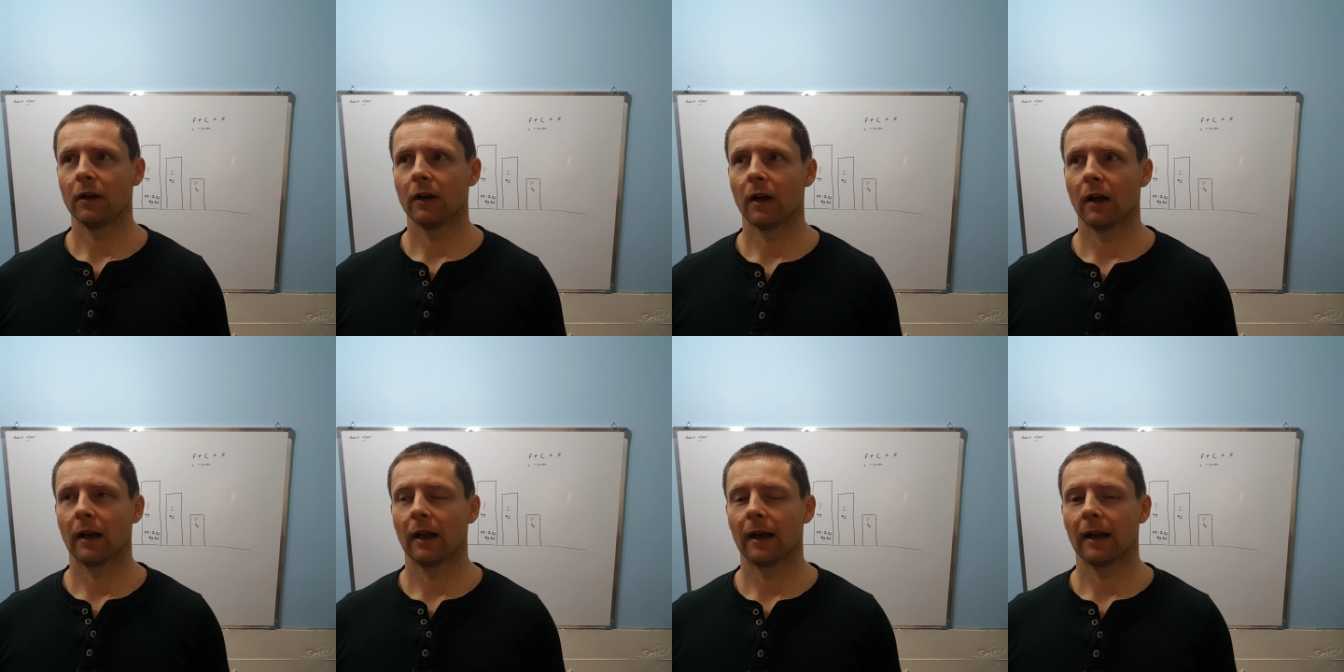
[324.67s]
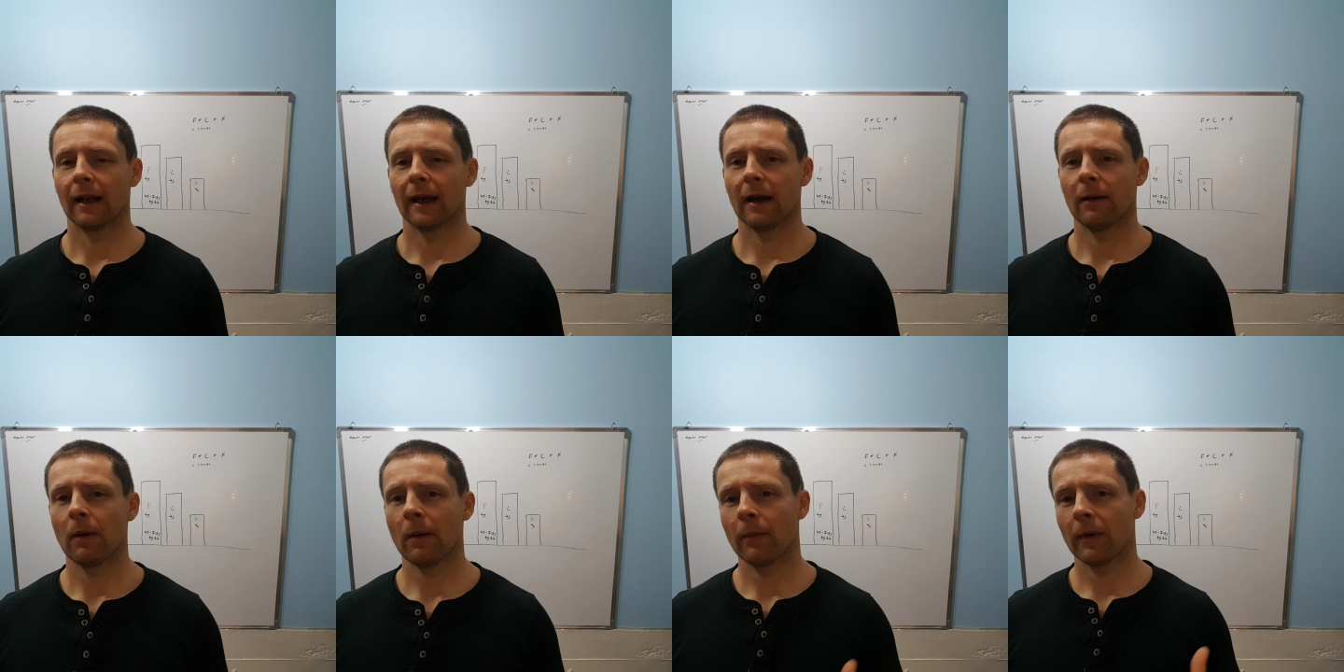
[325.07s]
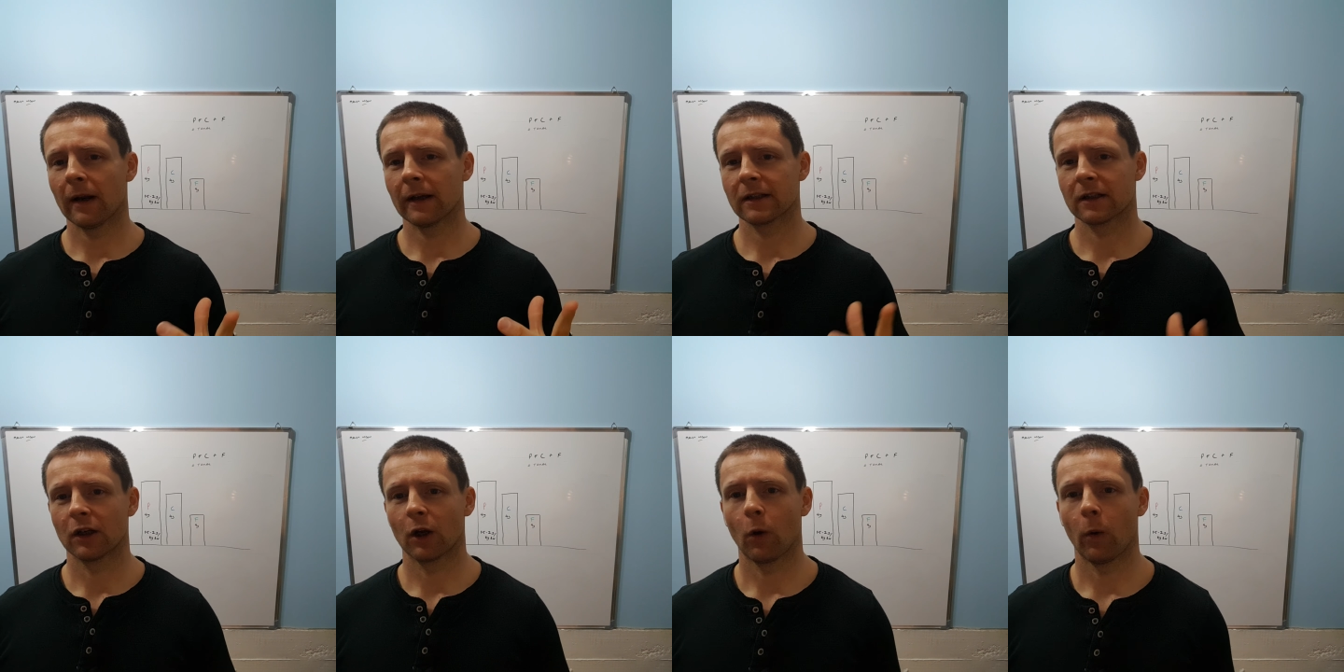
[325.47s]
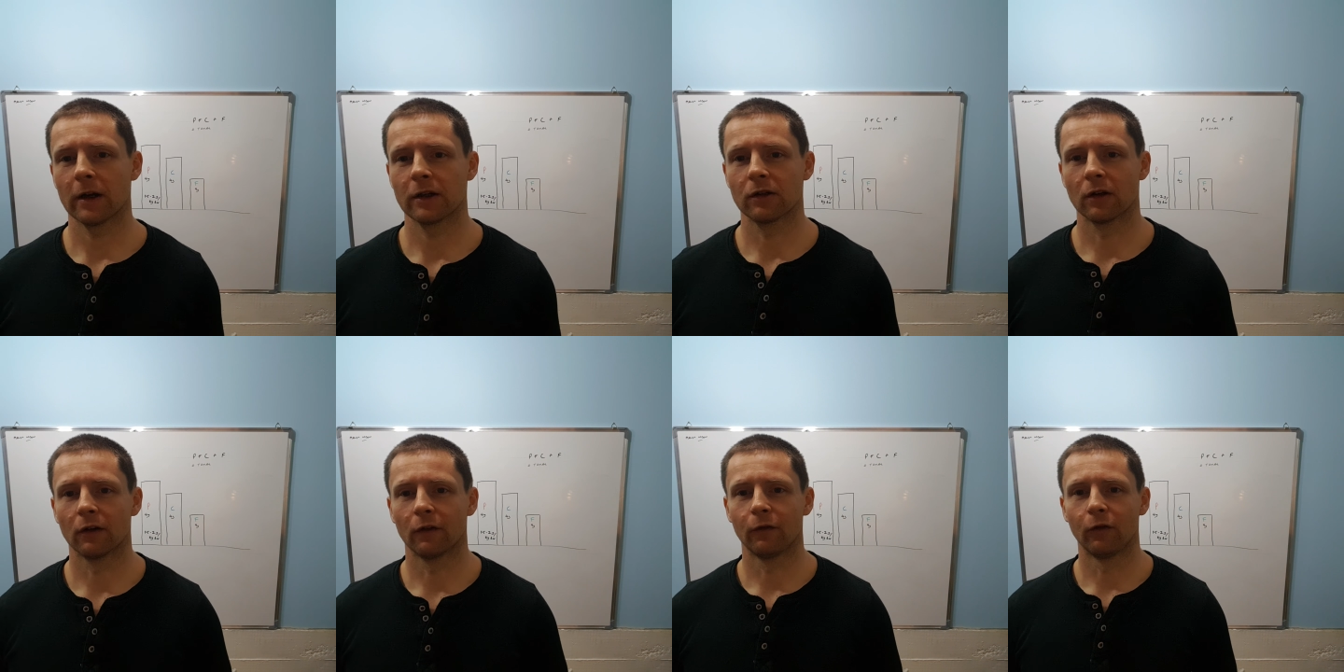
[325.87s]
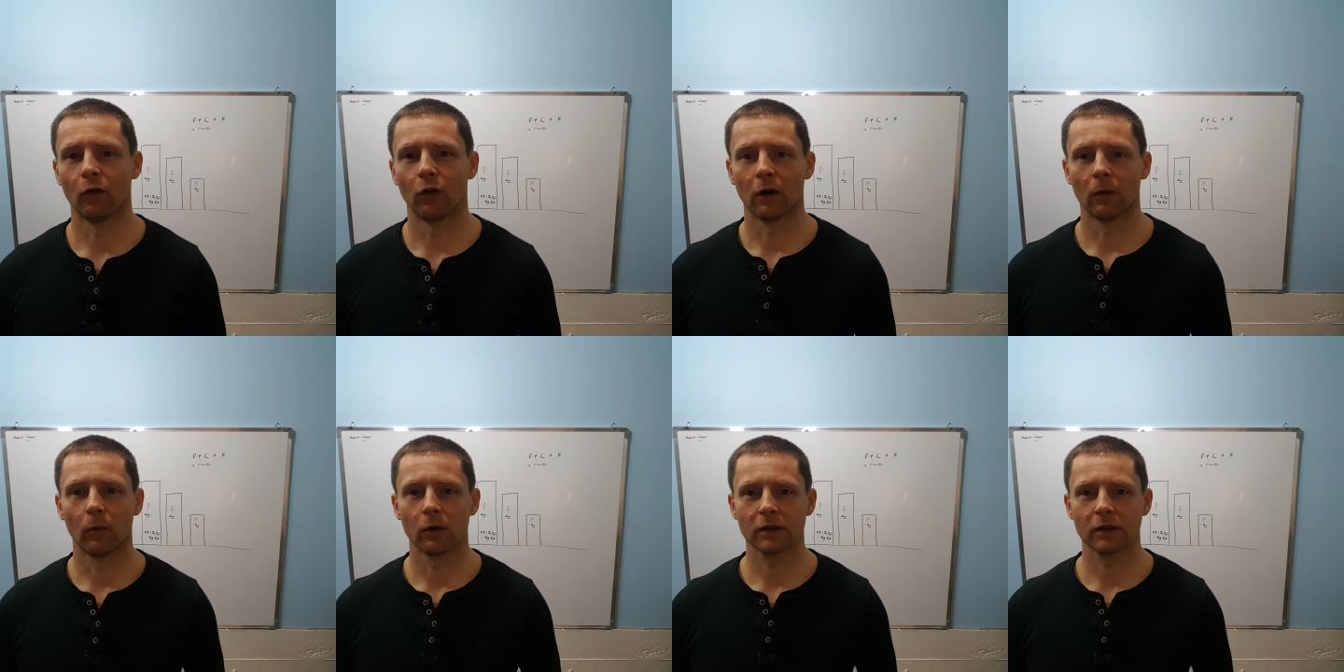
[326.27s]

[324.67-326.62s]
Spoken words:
and I remember asking a question on the forum: